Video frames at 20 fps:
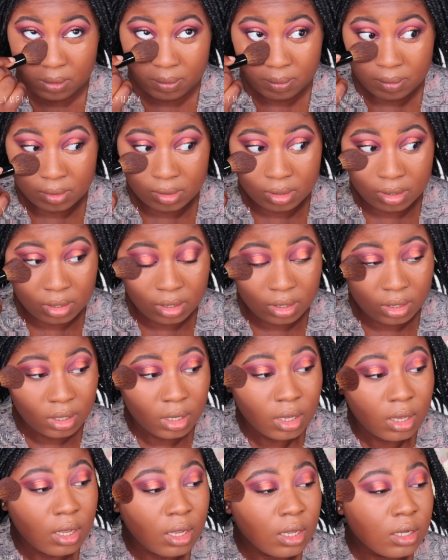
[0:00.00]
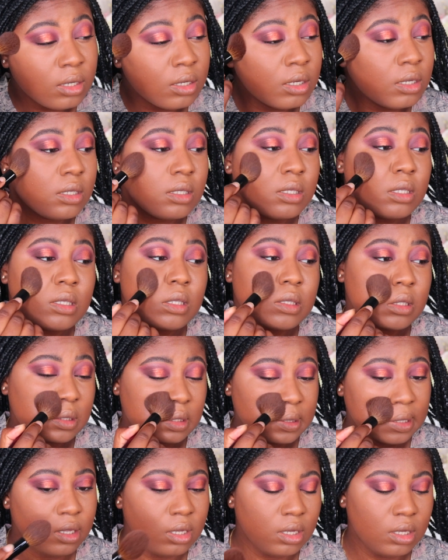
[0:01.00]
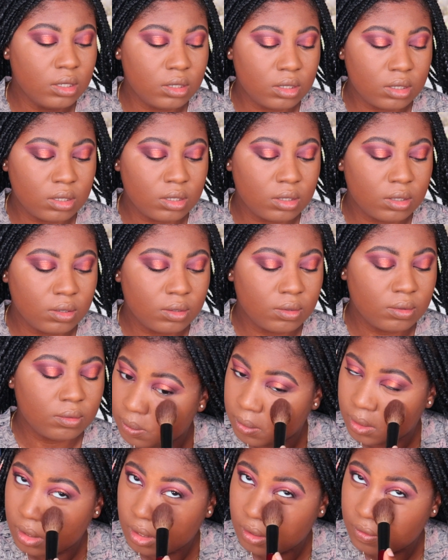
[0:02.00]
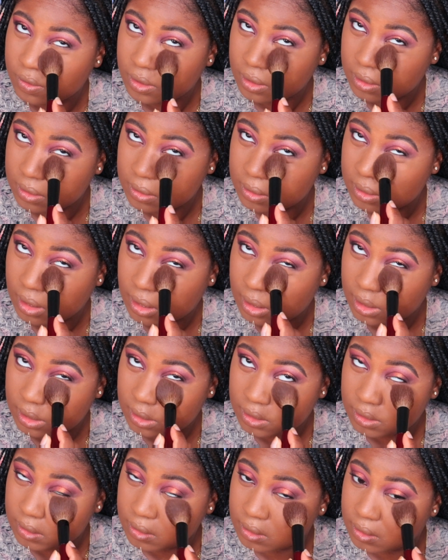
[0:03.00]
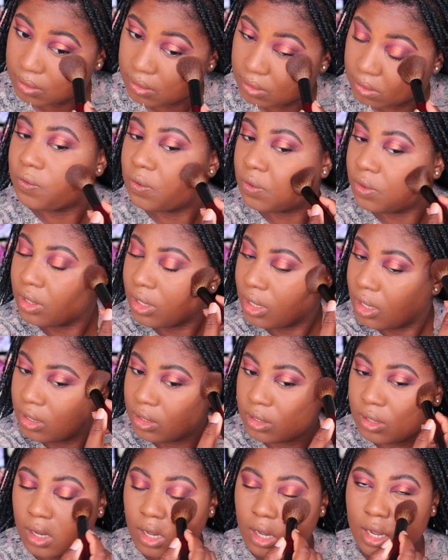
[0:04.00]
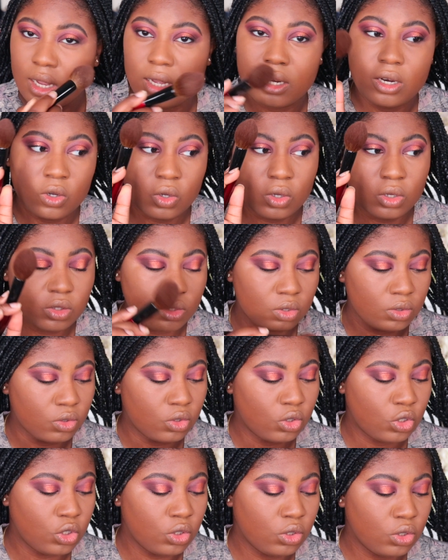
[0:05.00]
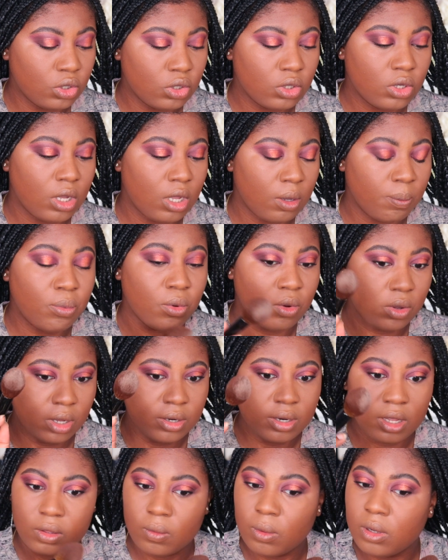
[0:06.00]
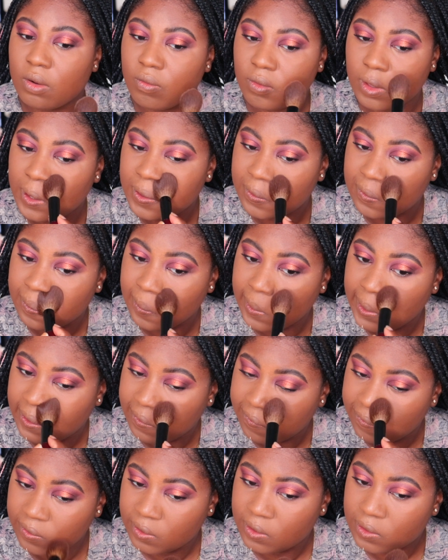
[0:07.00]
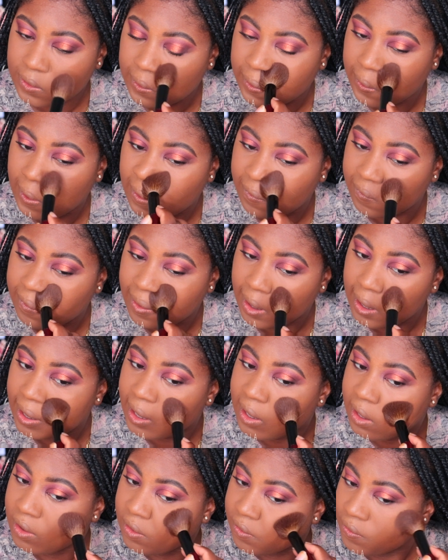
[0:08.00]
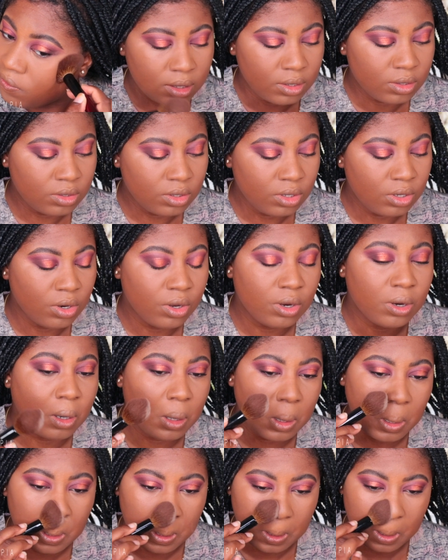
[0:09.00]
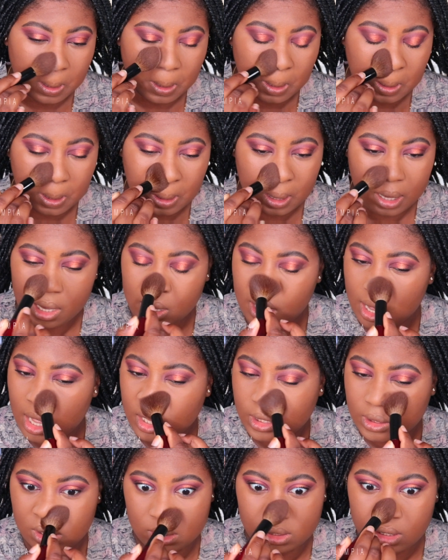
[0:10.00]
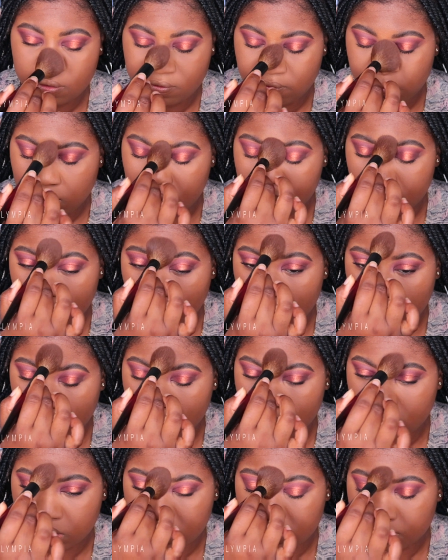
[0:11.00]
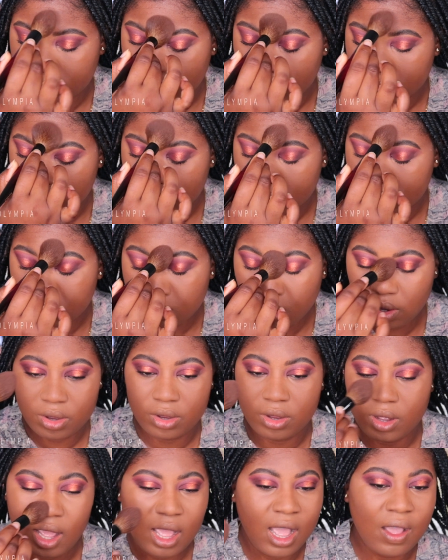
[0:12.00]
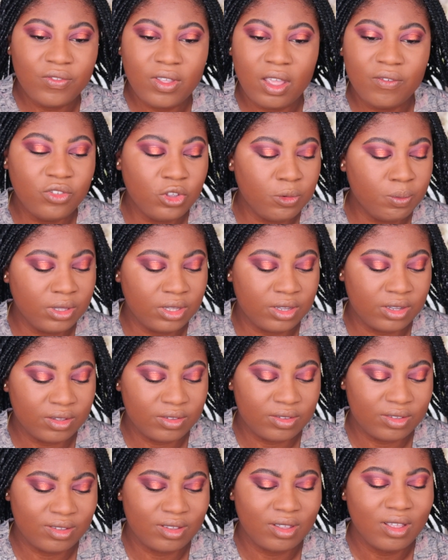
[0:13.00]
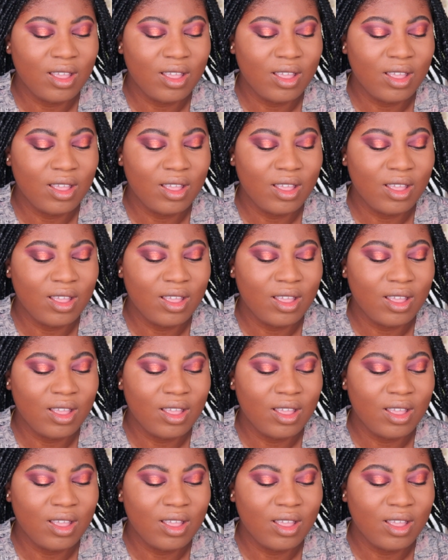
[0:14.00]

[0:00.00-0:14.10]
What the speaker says: Blur and set. Perfect size for the under eye. And I bought another one of these. I'm waiting for it to arrive. You know, I can't just have one brush. No, I have to have duplicates.